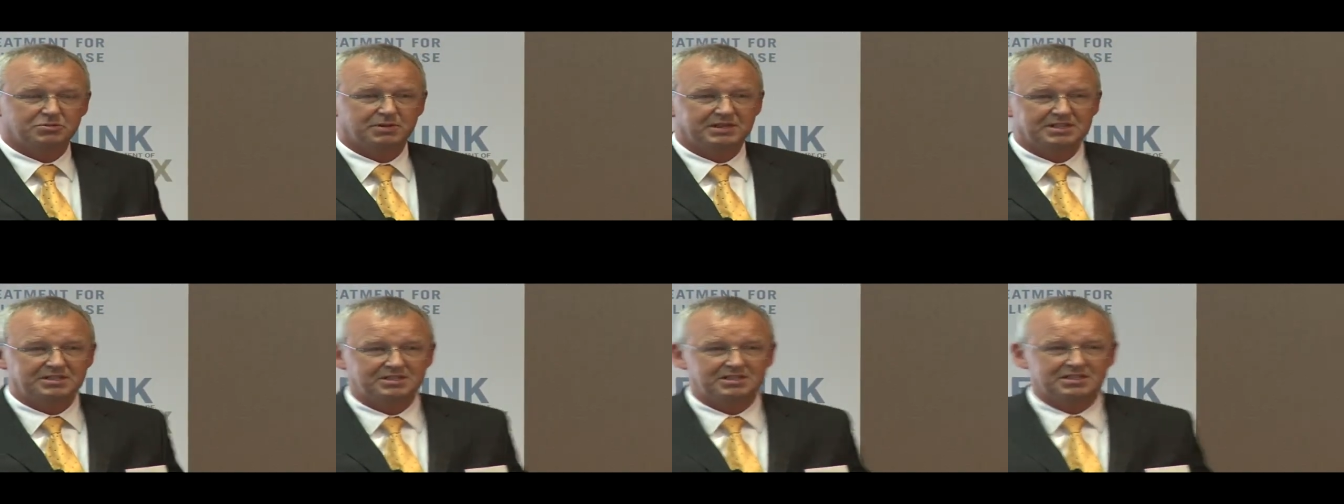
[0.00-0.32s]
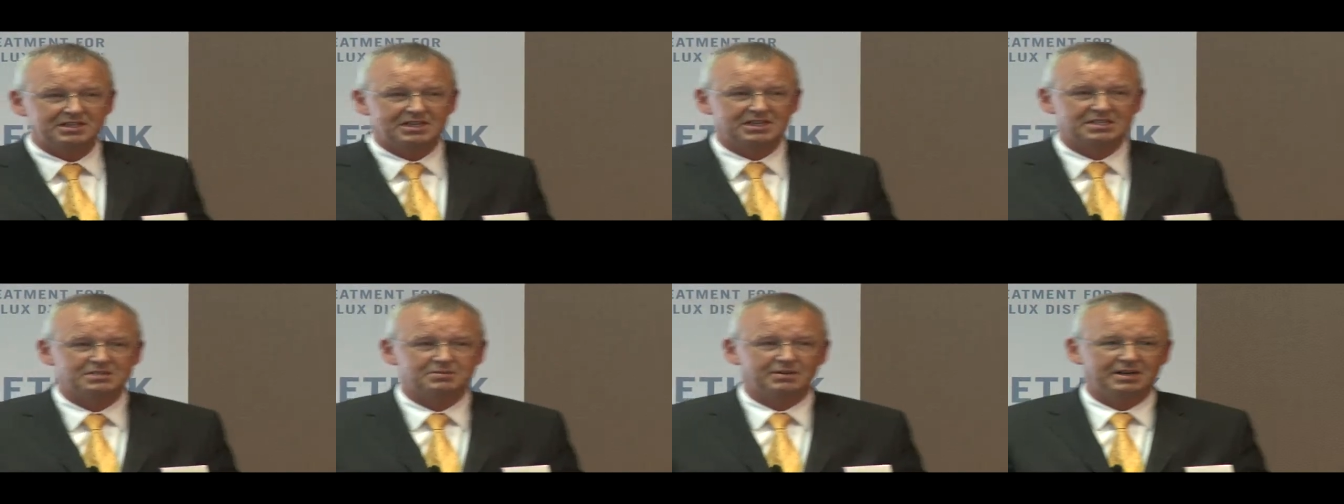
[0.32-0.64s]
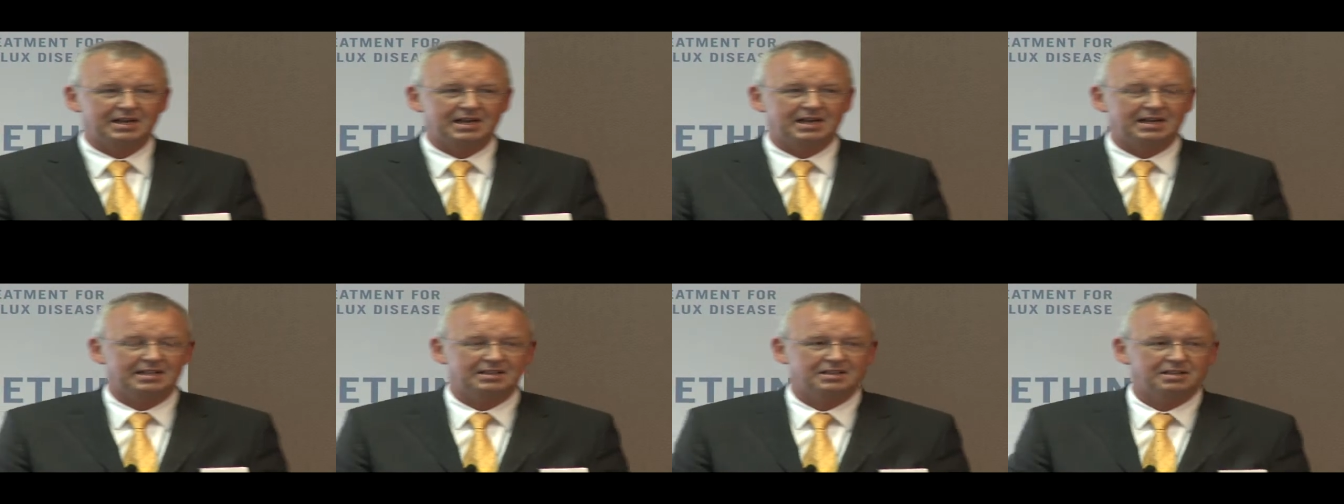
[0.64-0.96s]
20 years
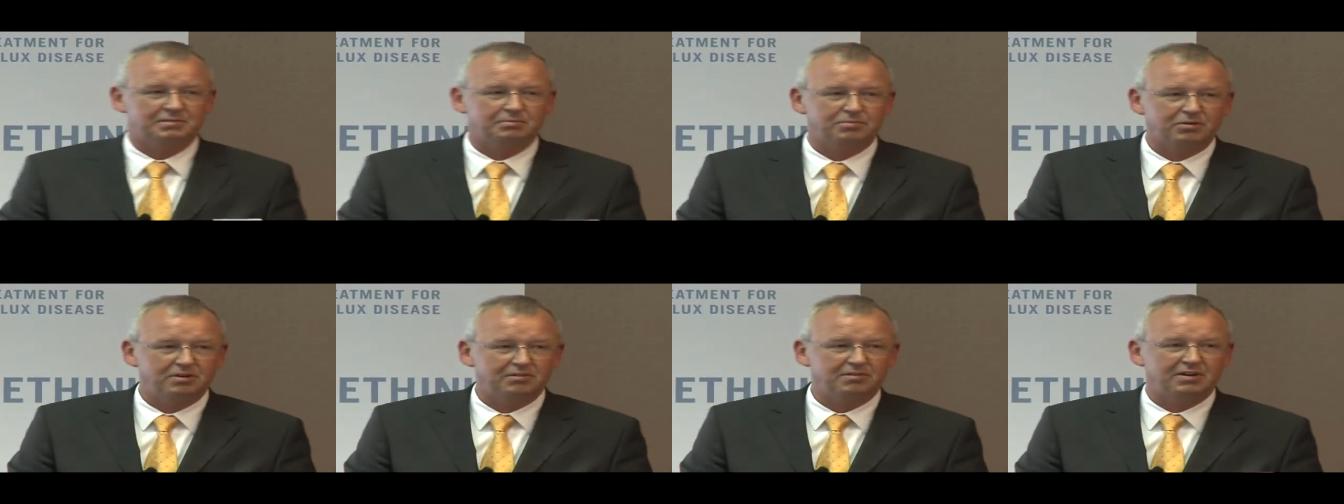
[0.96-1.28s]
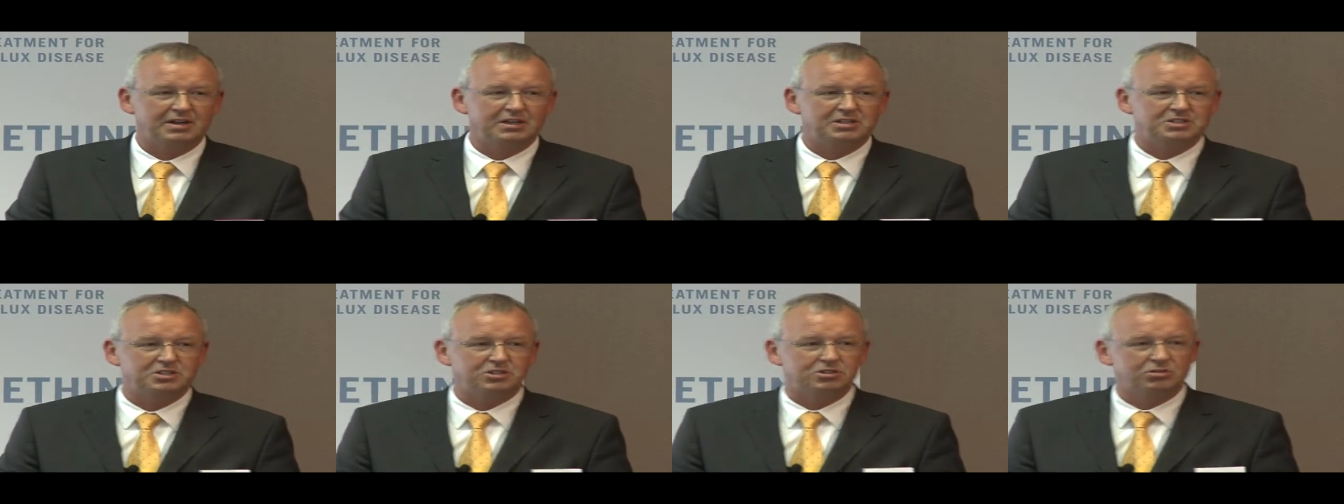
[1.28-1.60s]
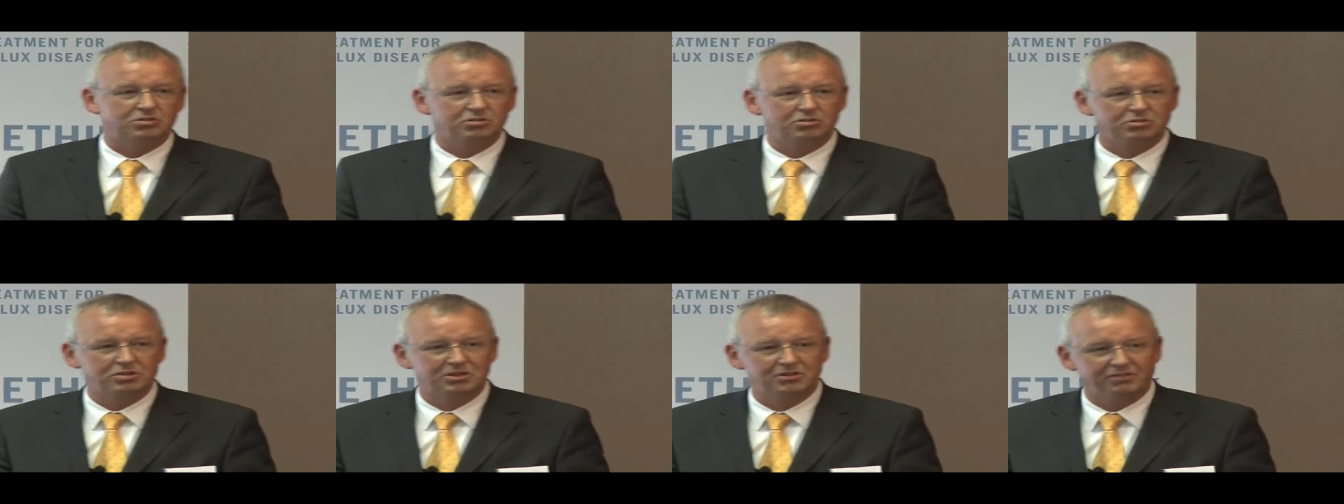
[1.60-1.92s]
when I had the privilege
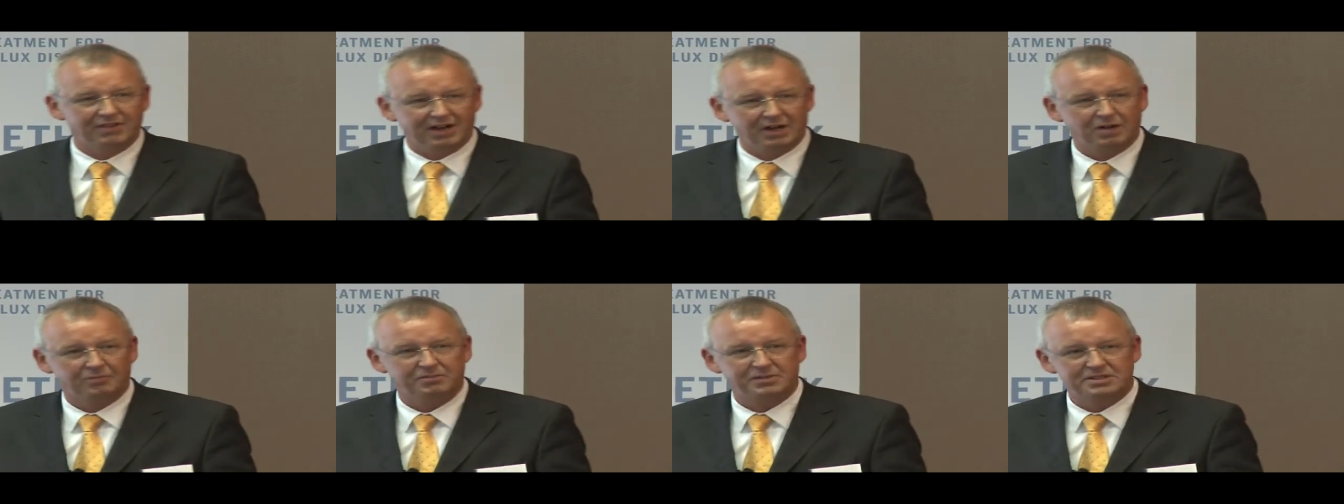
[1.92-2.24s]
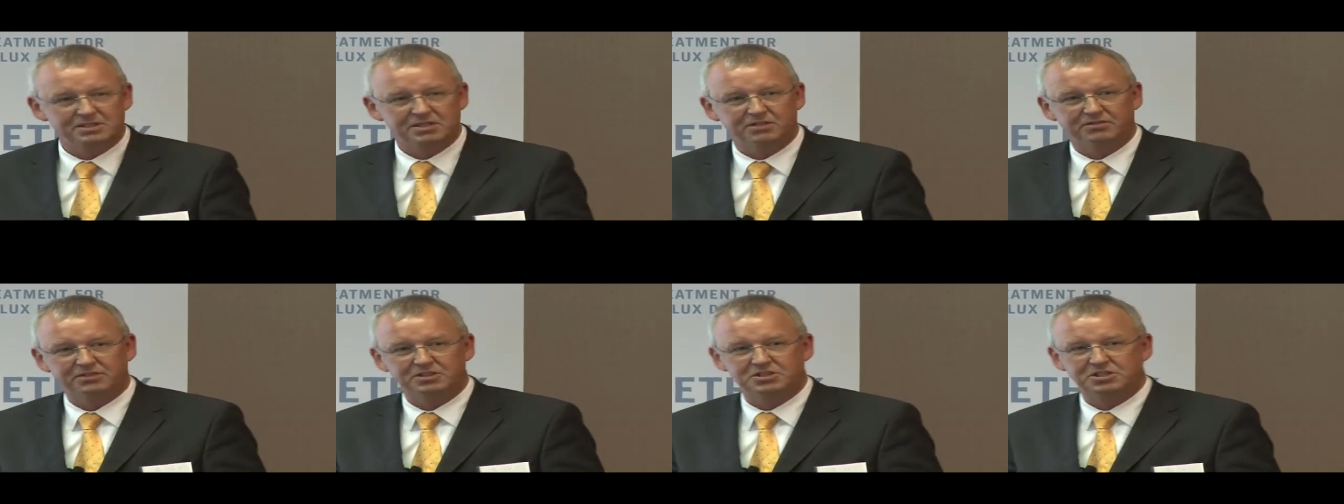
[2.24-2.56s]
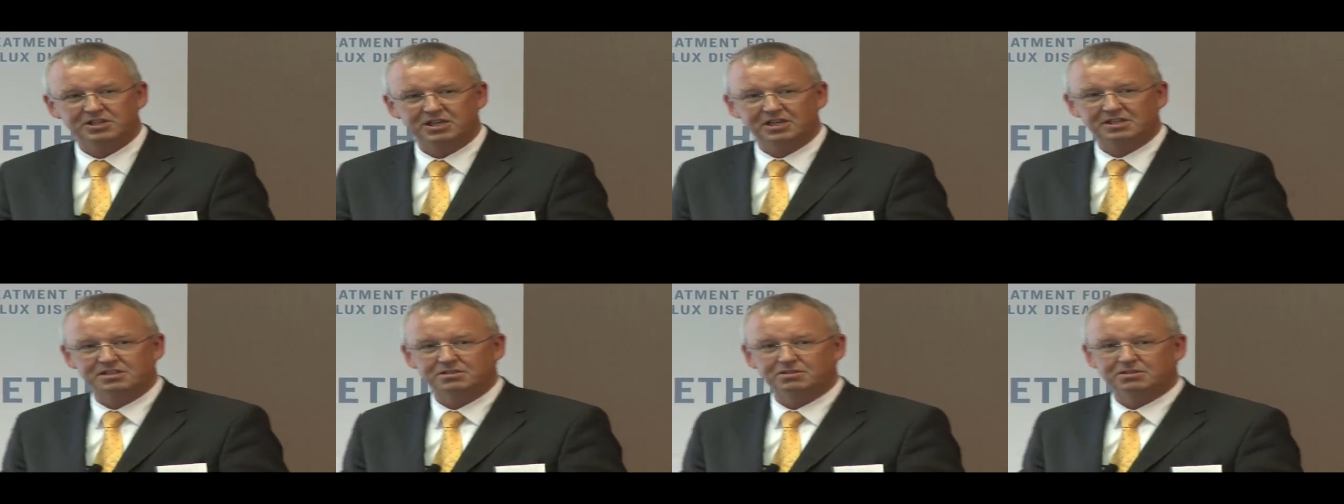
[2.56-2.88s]
to develop
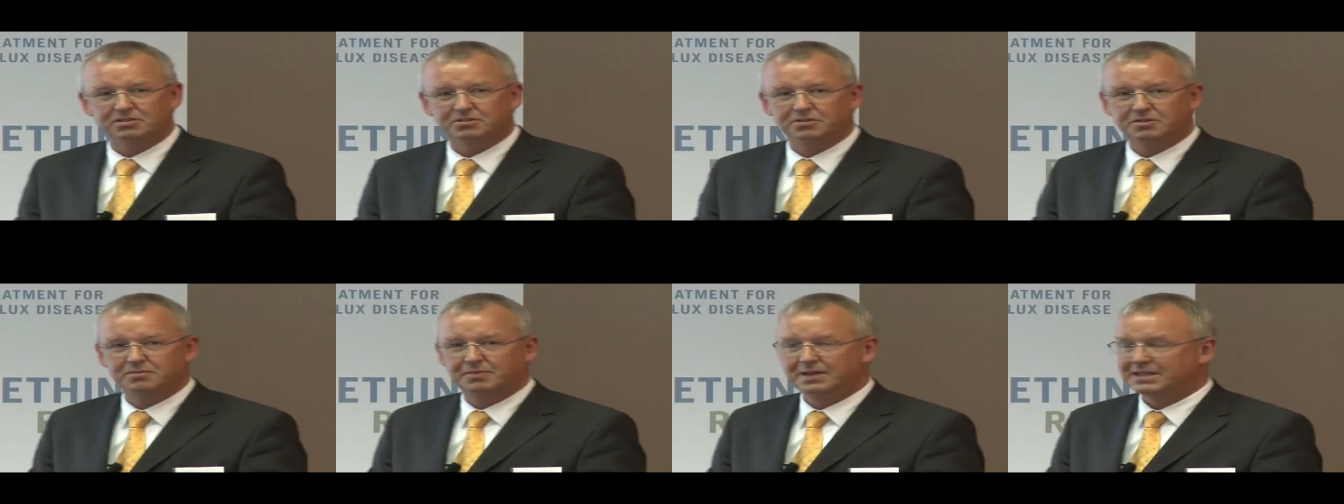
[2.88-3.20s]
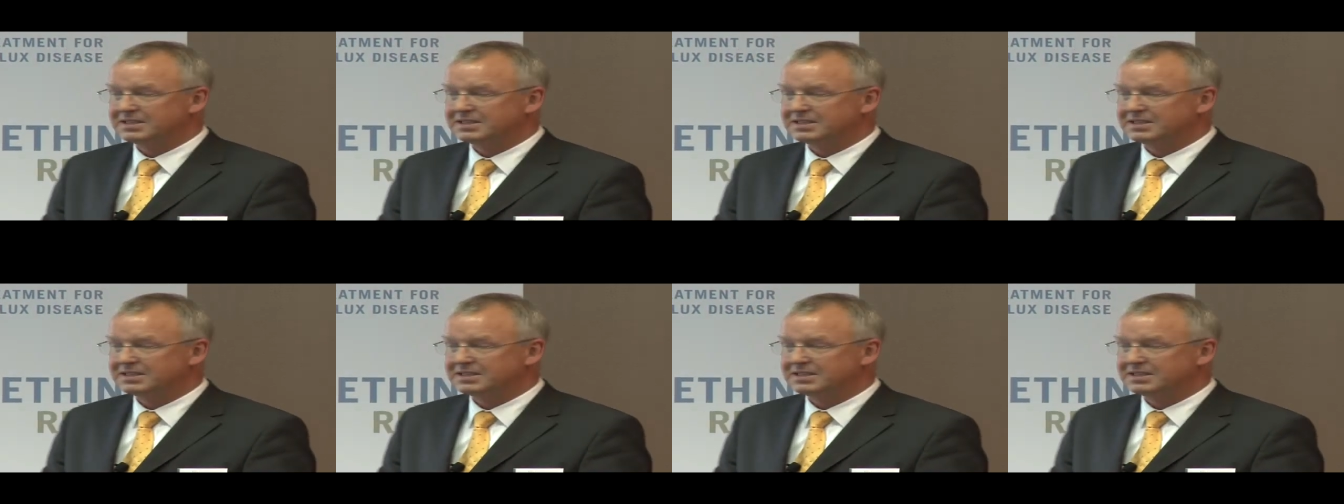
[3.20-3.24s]
esophageal surgery,